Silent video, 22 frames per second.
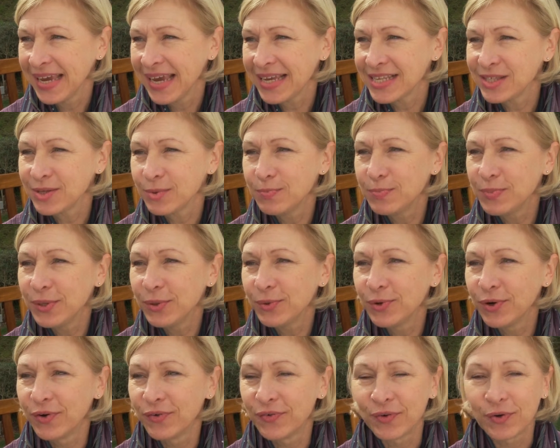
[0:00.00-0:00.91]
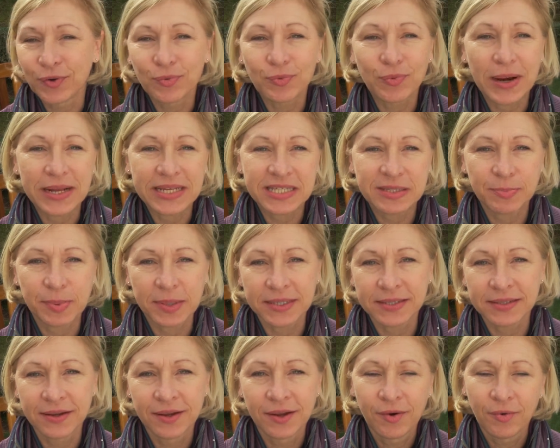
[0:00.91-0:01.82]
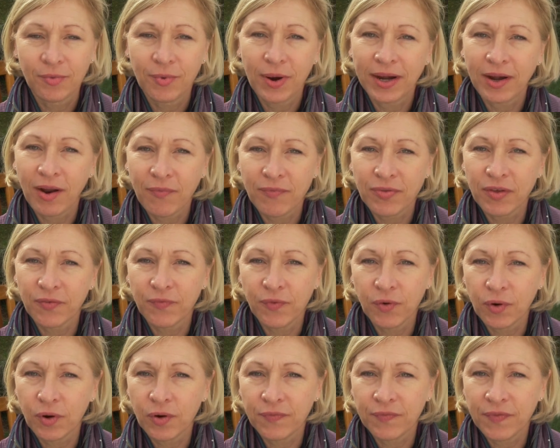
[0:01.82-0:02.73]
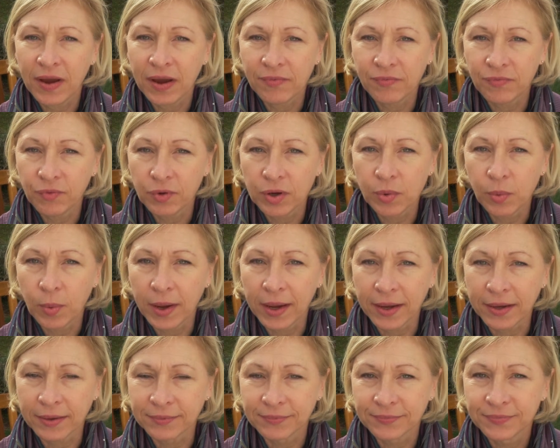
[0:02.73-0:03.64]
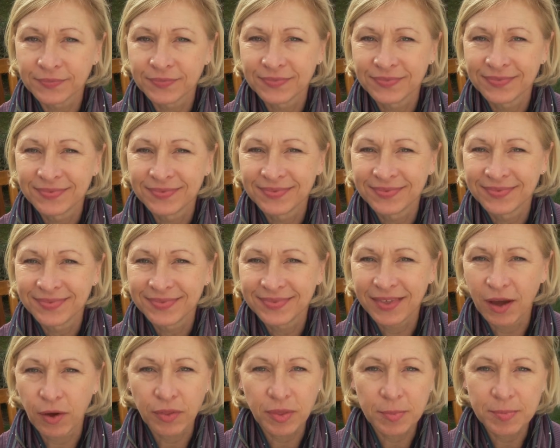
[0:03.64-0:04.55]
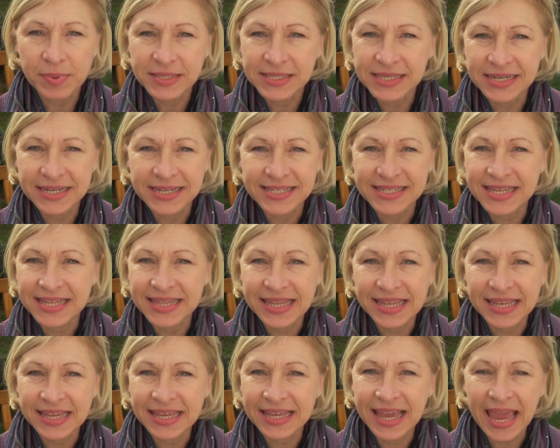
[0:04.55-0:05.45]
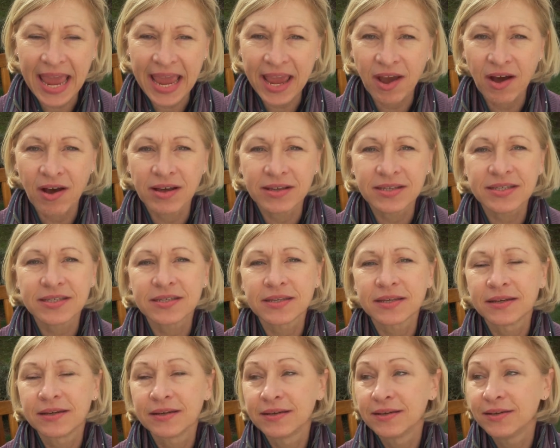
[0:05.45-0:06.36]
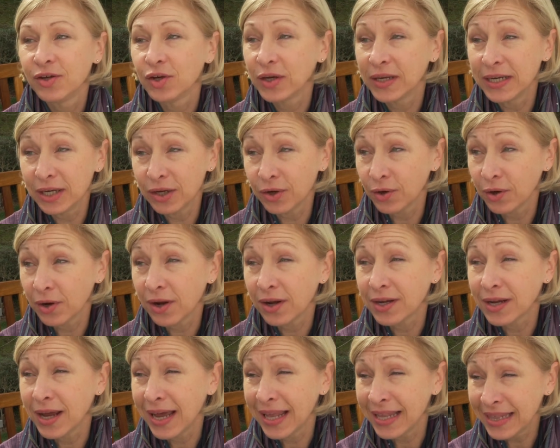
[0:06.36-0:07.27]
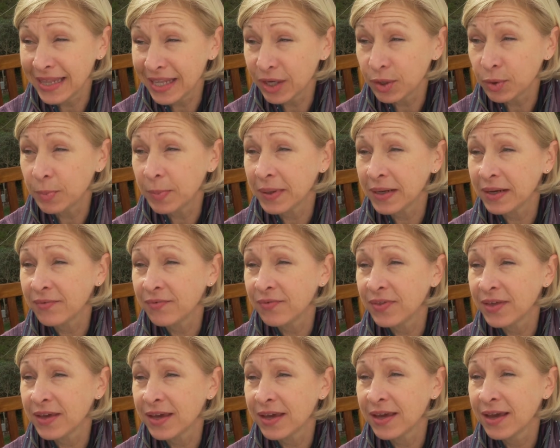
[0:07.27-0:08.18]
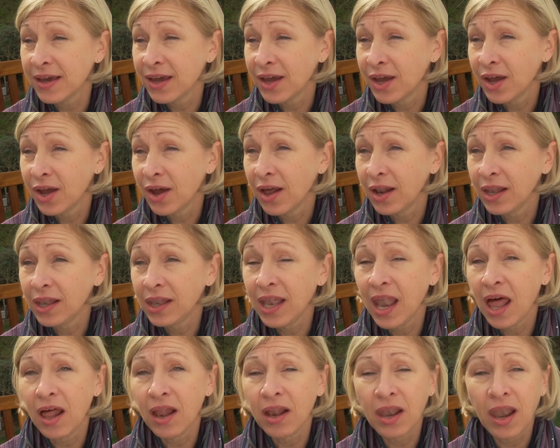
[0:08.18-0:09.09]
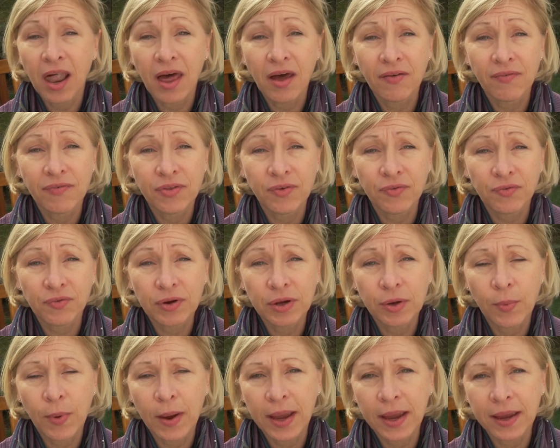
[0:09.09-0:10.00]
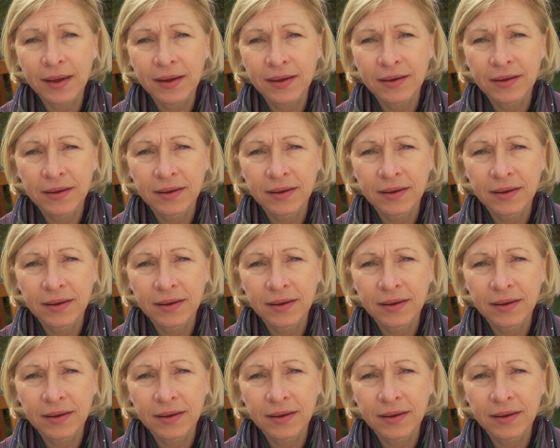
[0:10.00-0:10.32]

It's a beautiful respite right off the 405 freeway. All the busyness and the chaos, you can hear a little bit of the lull of the freeway,